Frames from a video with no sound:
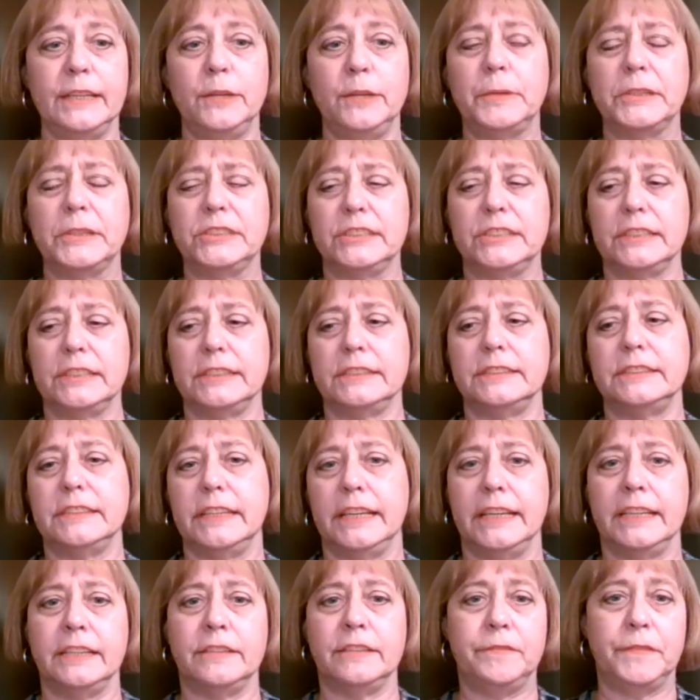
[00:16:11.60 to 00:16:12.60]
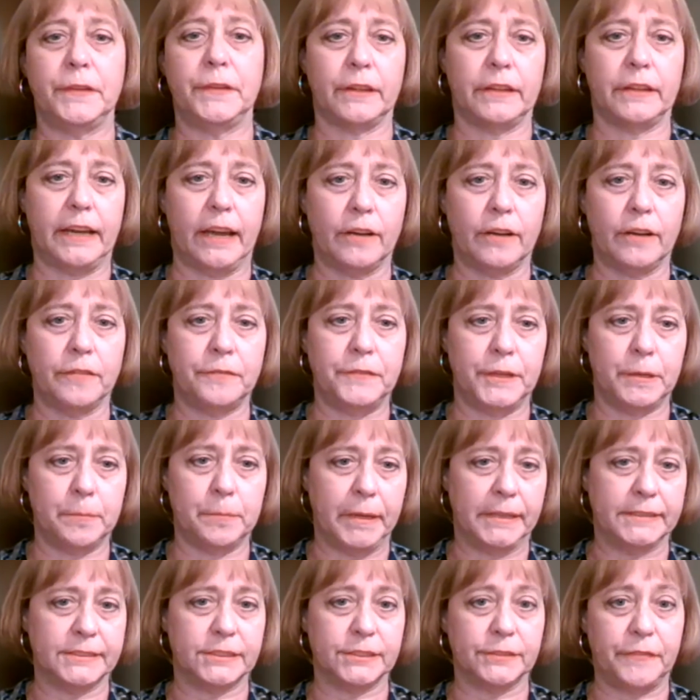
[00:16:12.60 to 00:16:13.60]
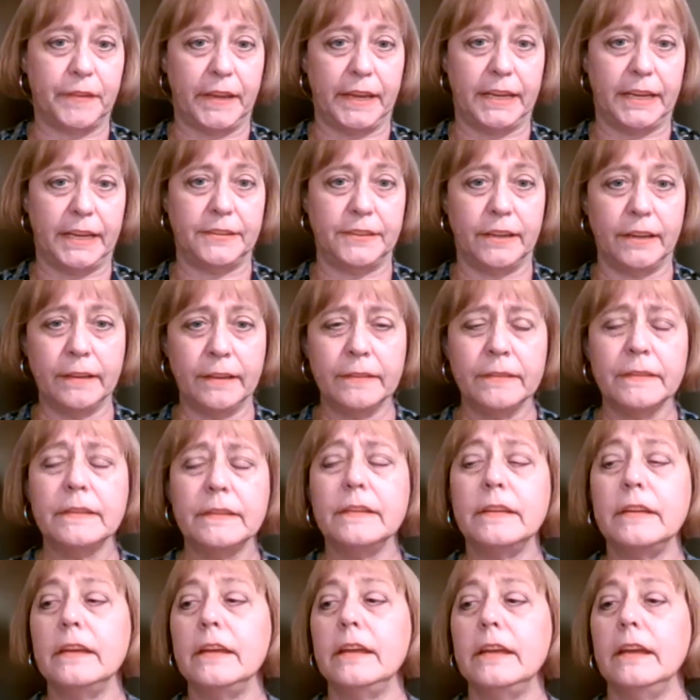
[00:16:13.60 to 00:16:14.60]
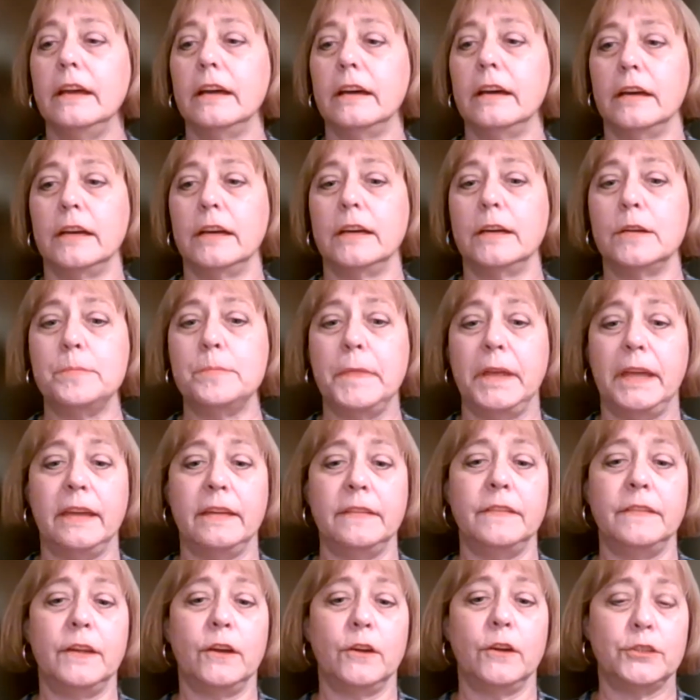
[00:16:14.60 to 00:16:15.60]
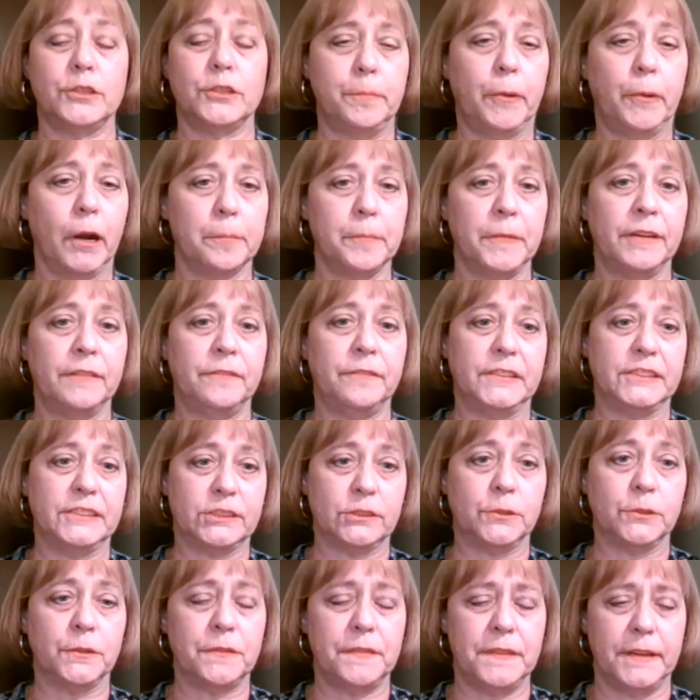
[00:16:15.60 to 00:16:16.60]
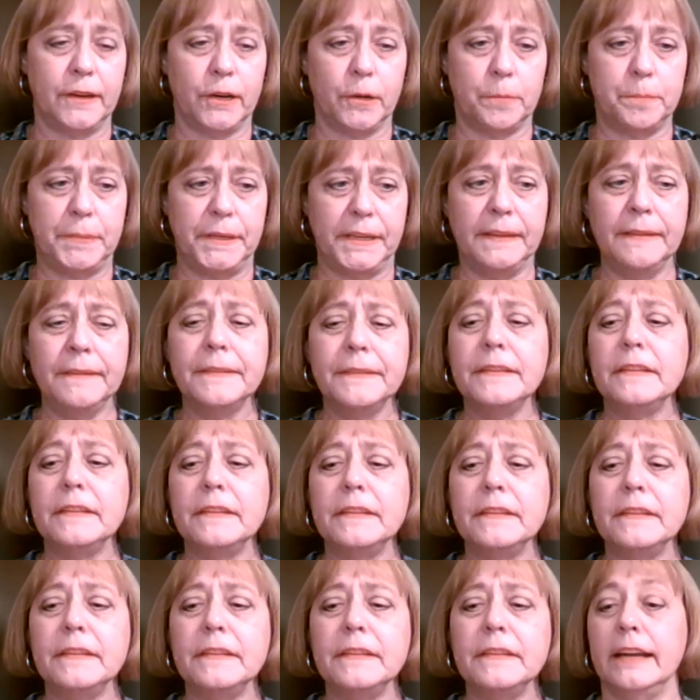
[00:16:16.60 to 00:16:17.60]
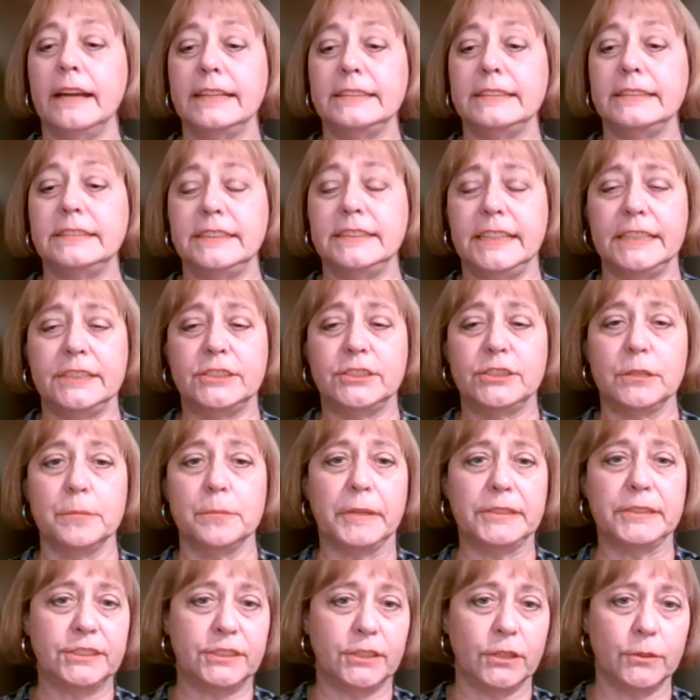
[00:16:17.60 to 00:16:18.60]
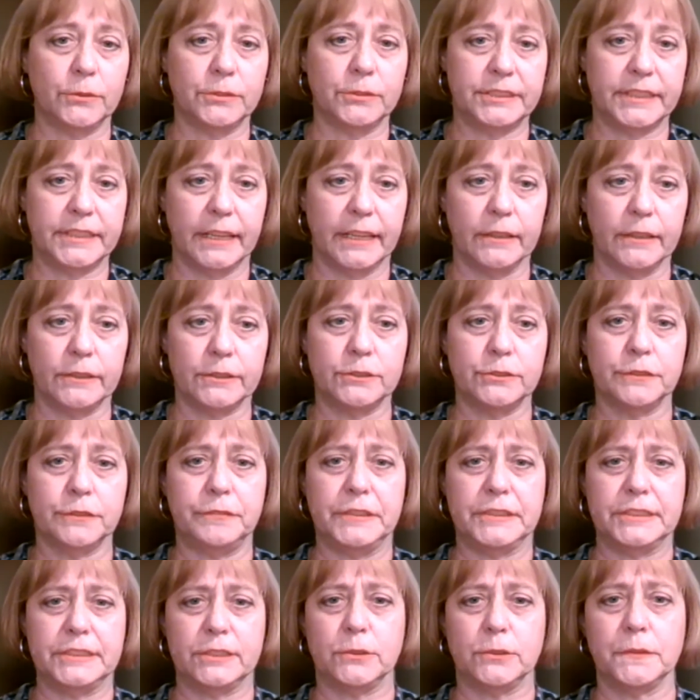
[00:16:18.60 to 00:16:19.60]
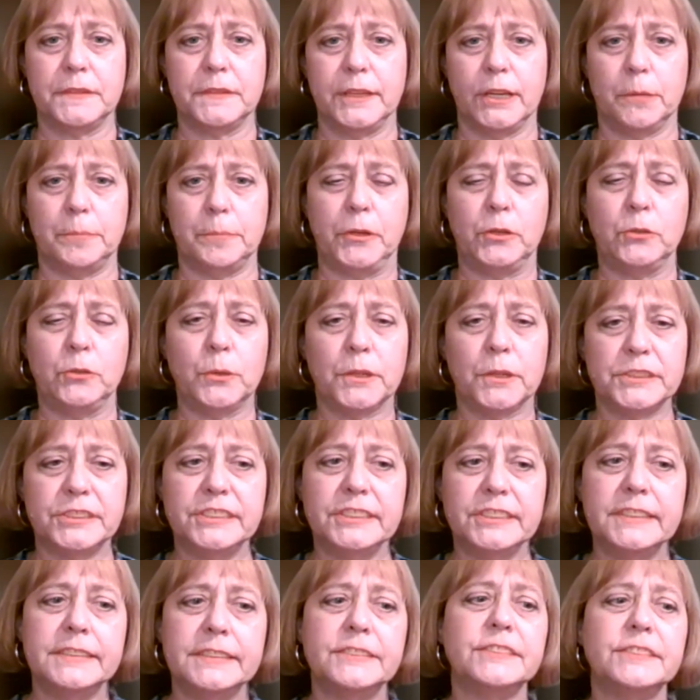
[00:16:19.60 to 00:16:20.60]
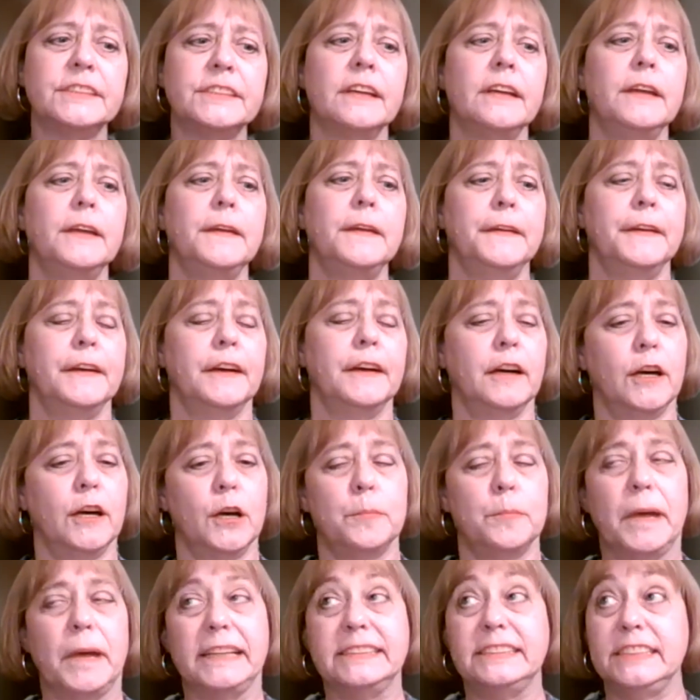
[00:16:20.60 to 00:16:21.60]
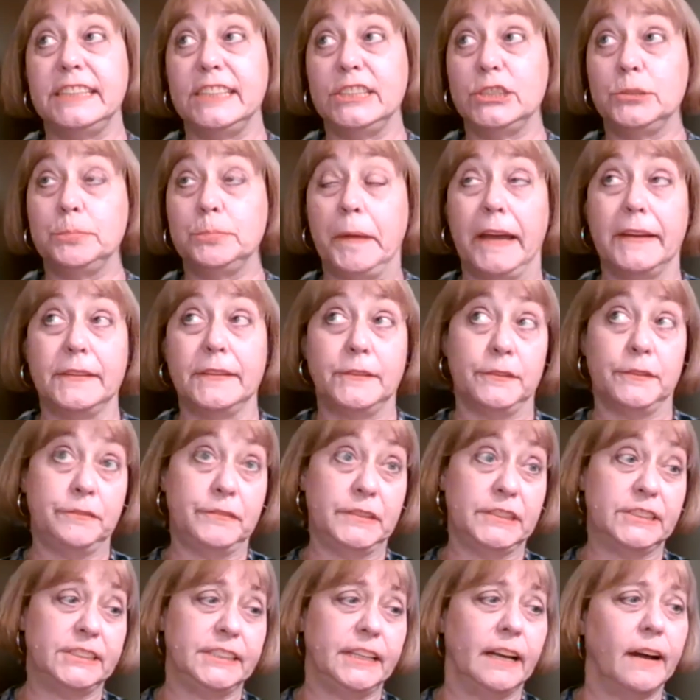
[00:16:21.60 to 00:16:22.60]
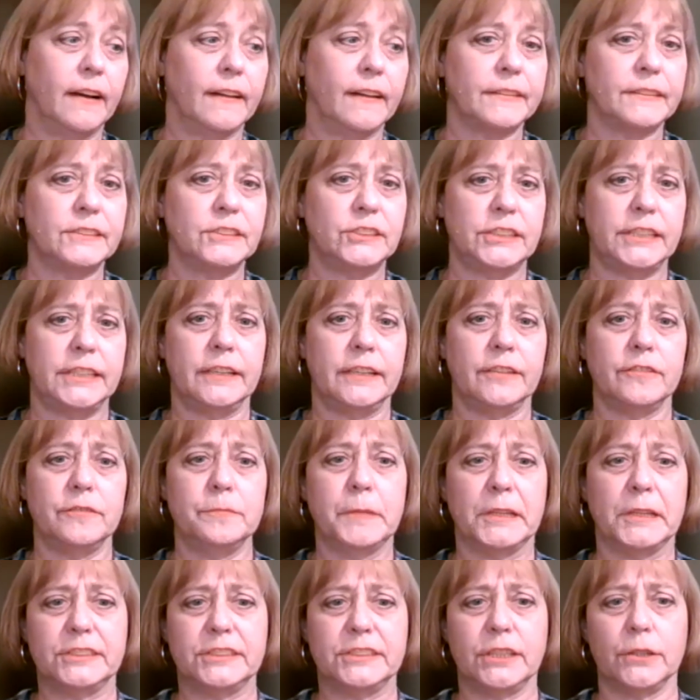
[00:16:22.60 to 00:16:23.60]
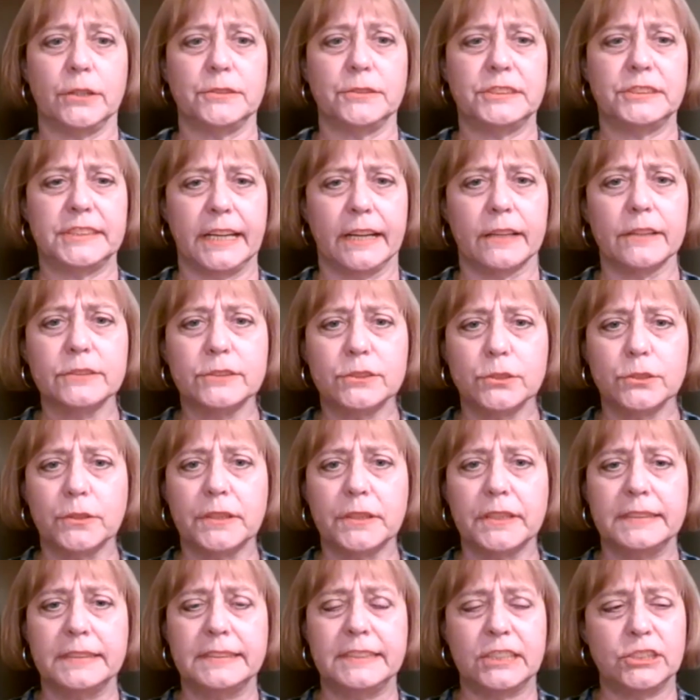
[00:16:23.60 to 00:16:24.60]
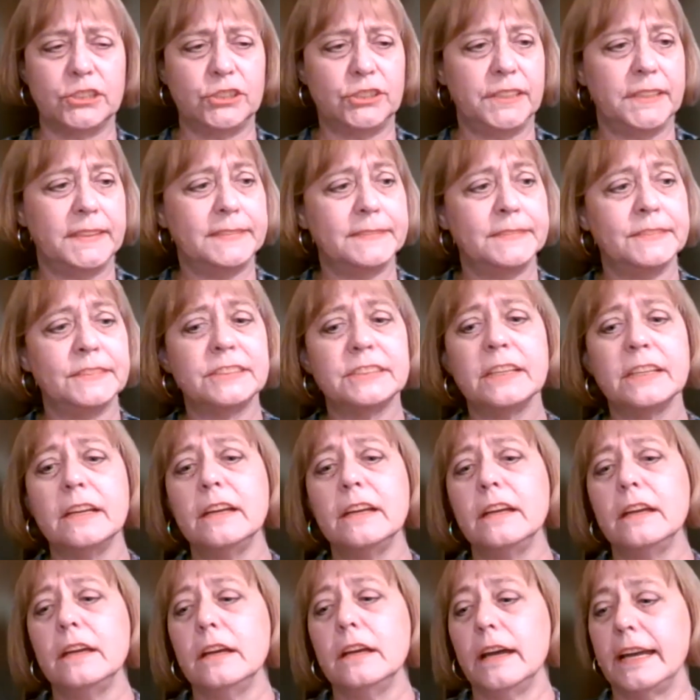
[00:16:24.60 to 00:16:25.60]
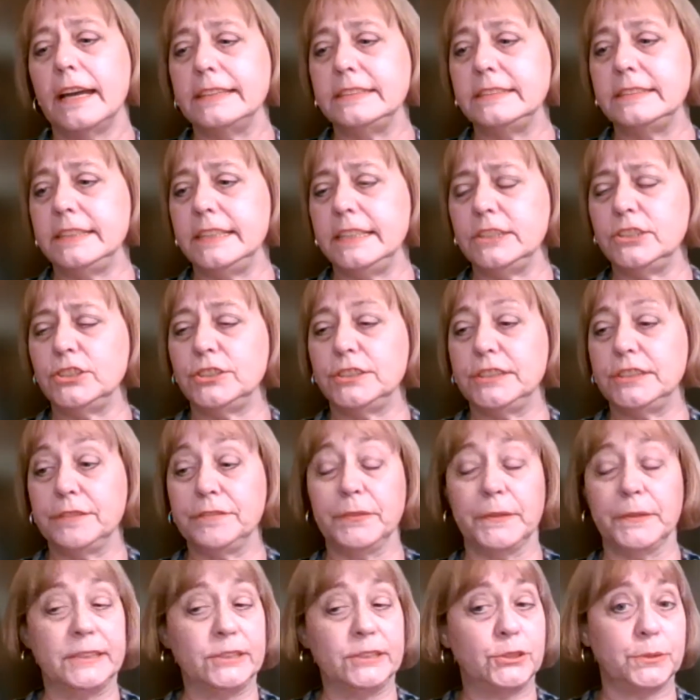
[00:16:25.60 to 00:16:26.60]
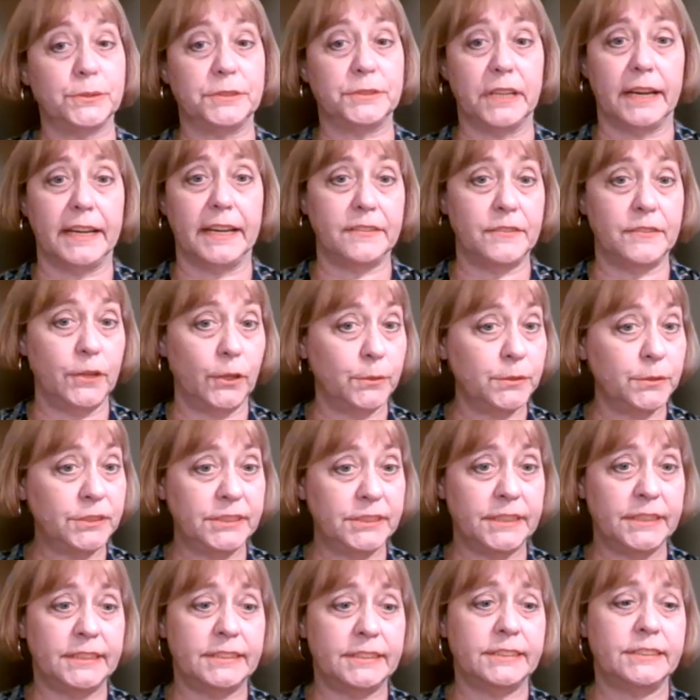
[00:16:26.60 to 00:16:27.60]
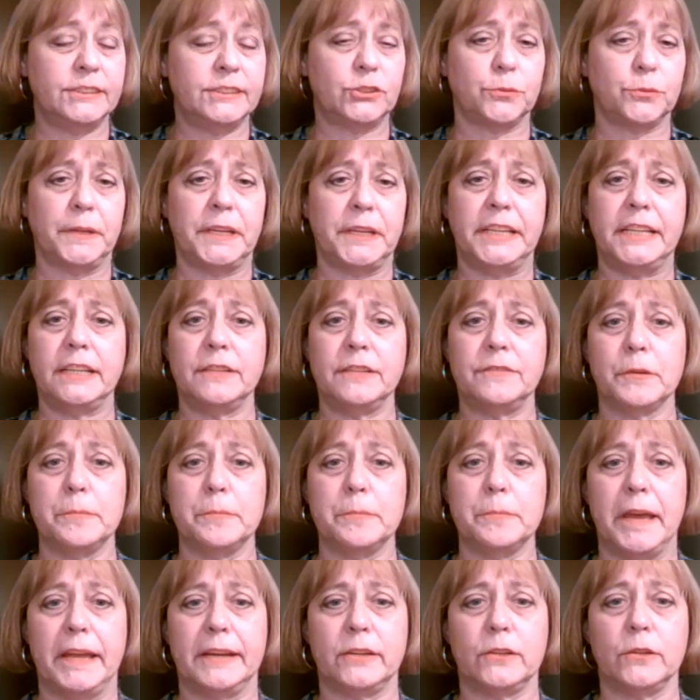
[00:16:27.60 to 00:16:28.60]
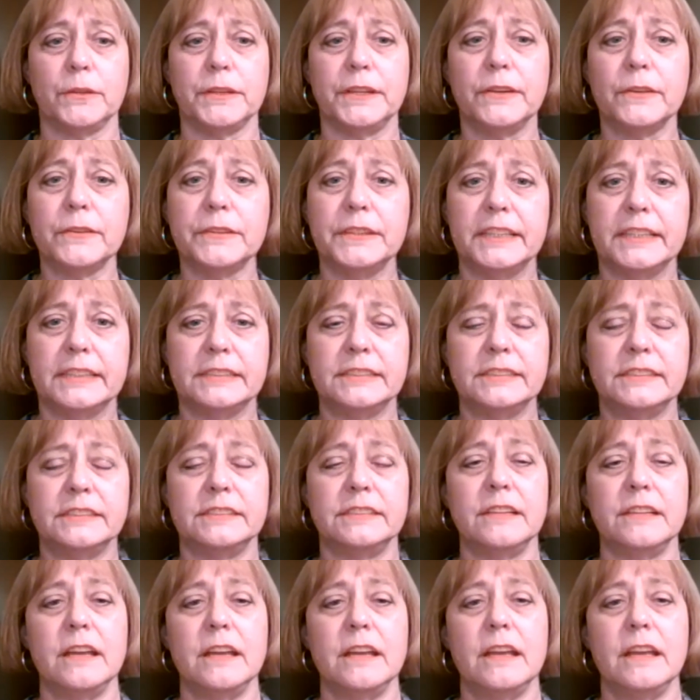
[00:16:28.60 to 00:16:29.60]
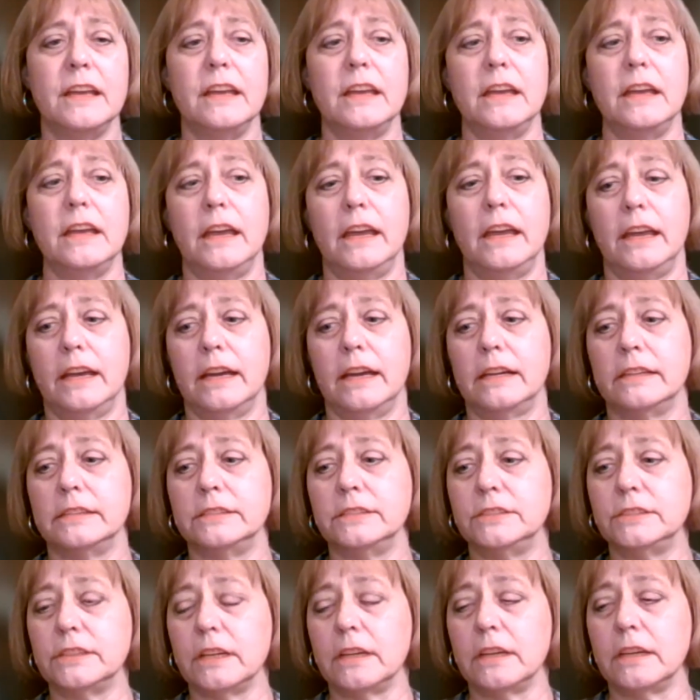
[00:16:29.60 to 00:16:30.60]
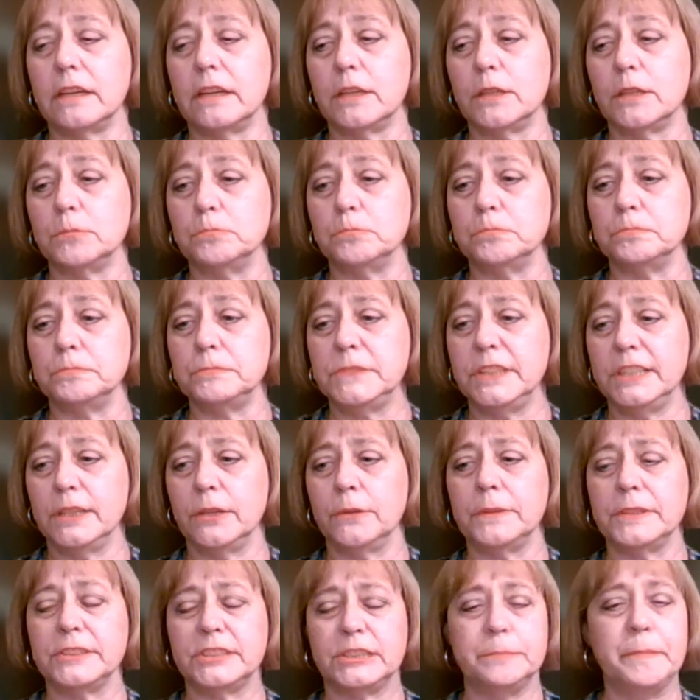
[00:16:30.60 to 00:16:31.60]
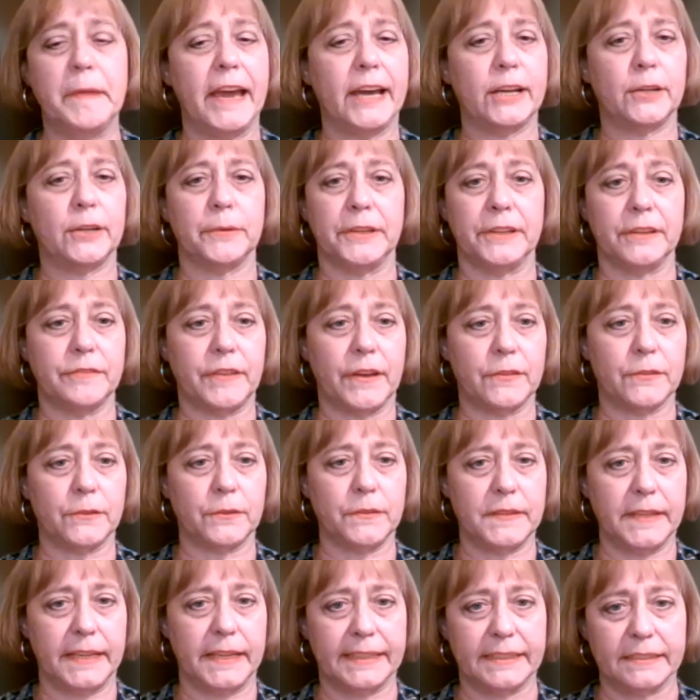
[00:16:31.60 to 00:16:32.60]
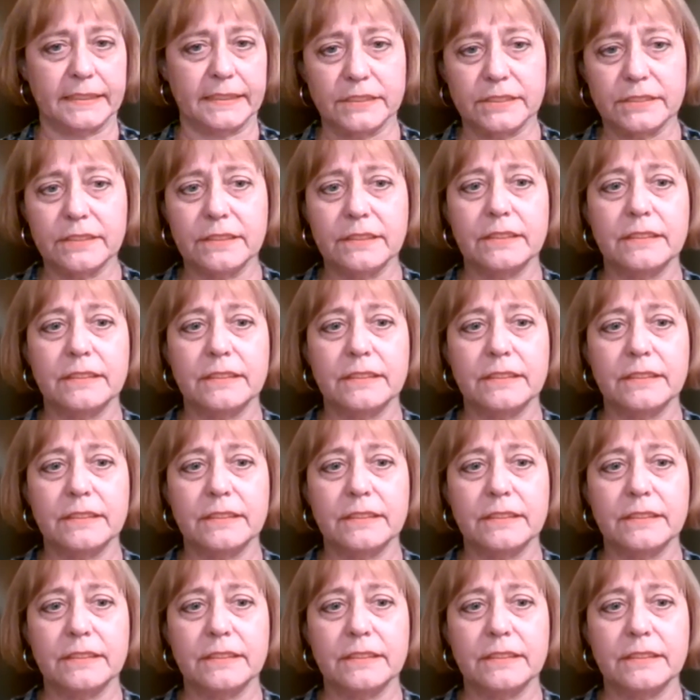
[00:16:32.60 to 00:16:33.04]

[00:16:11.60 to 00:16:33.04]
which is in Philadelphia, Pennsylvania, in their Department of Physical Therapy. And I teach the musculoskeletal physical therapy courses. I teach pathophysiology of musculoskeletal conditions. I teach differential diagnosis, screening for medical illness, and, a smattering of other things.